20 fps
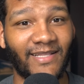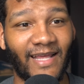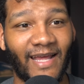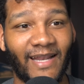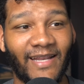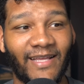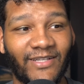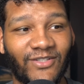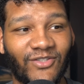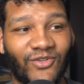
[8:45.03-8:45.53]

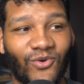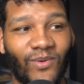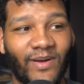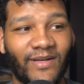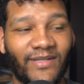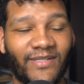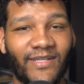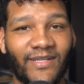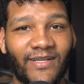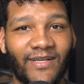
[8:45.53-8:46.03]
that it's
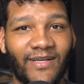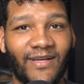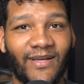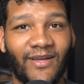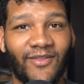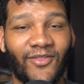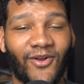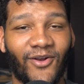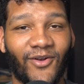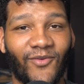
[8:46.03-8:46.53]
going to
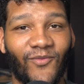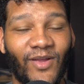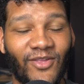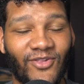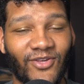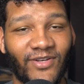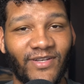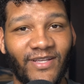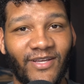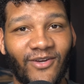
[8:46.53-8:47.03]
they're going to
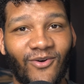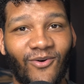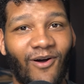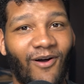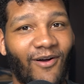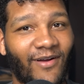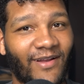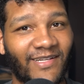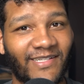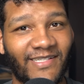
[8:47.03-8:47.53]
reach a deal
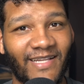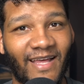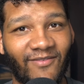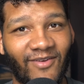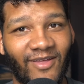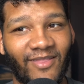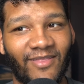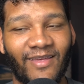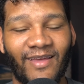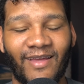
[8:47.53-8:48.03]
August
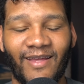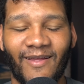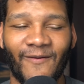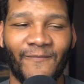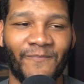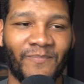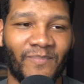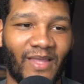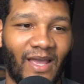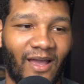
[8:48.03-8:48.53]
seventh.
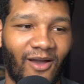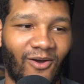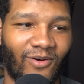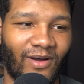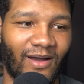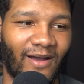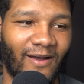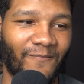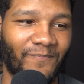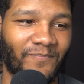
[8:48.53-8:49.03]
Now,
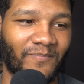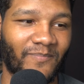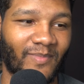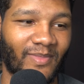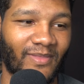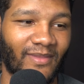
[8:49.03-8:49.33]
um,